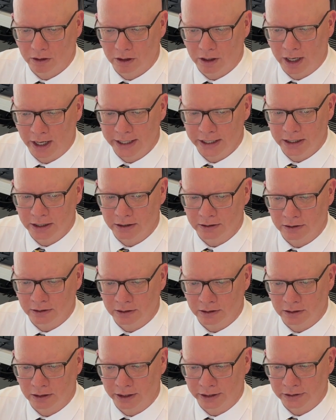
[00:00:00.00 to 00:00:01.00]
I
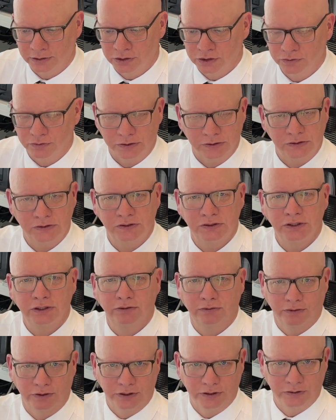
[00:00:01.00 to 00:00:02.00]
can like do a
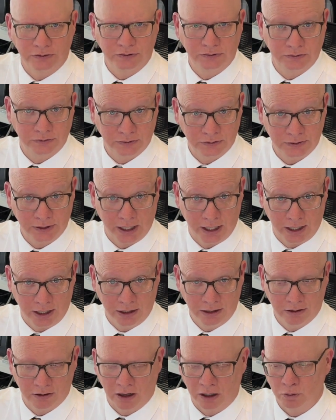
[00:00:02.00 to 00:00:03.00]
series,
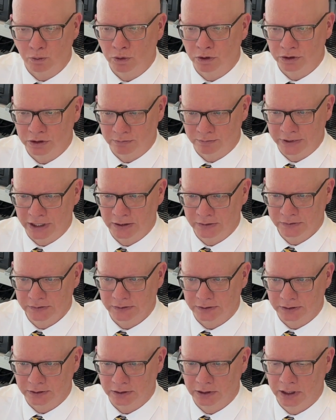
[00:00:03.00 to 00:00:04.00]
say, on William
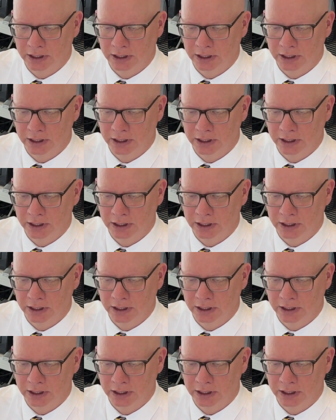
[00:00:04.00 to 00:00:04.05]
Nelson.